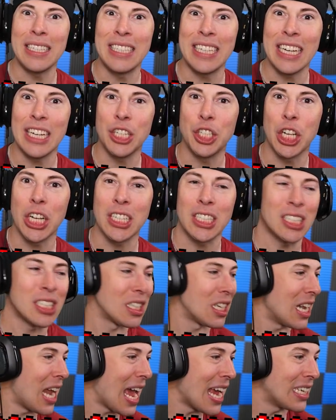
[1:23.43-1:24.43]
C just
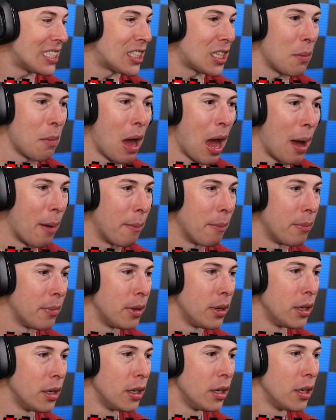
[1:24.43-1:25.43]
sliced him up.
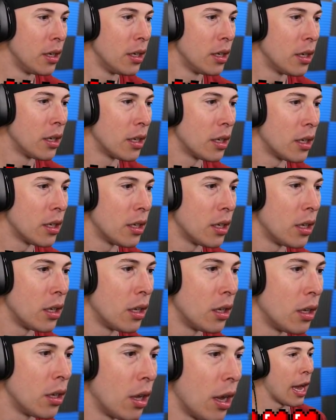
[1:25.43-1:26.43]

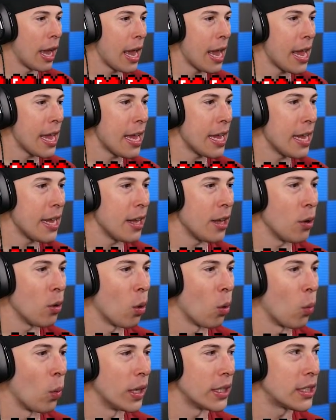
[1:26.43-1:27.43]
Hey,
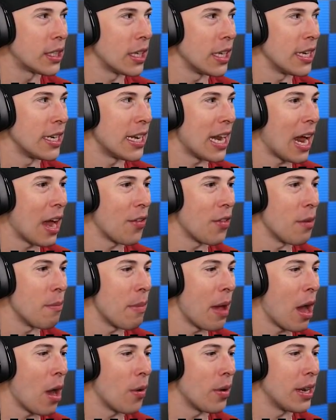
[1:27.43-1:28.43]
we're whistling down the
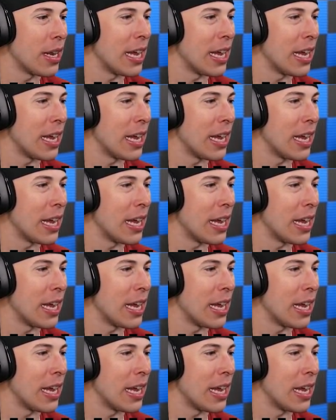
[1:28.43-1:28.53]
mountain